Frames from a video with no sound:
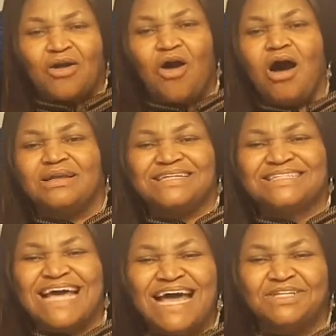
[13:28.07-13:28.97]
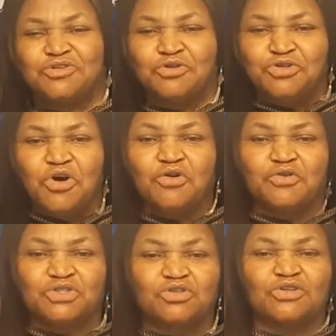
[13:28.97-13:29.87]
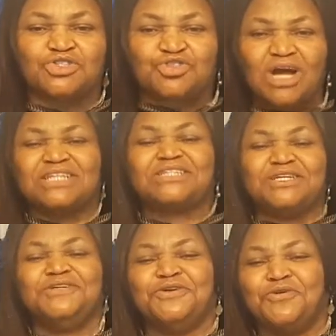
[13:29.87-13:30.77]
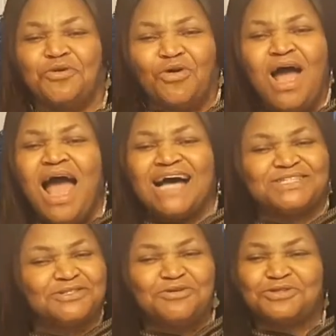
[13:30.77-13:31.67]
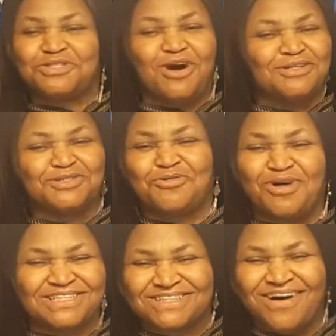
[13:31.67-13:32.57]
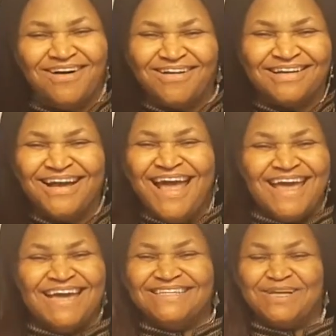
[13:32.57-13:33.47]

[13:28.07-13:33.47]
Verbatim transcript: God intend to use to strengthen you as you turn towards God Amen.